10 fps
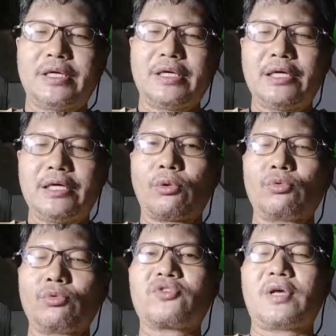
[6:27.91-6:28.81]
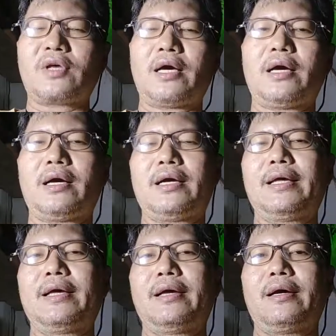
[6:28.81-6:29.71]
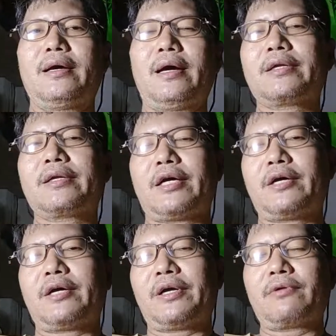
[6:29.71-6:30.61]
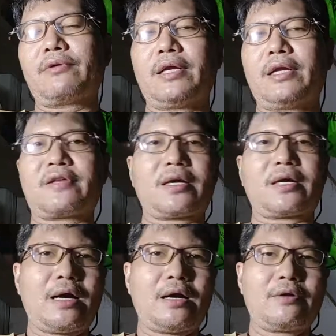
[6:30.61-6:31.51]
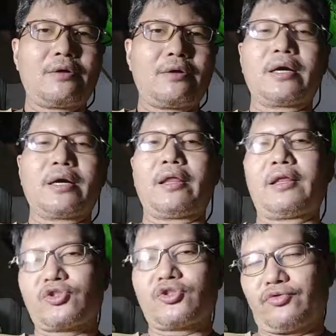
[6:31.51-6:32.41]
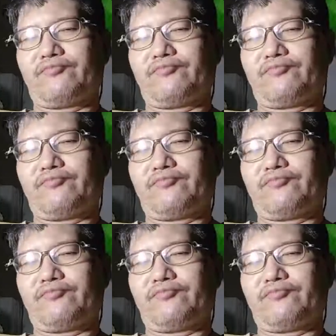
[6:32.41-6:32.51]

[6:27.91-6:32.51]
introduce a handguard, particularly a sagang or a gardasyon,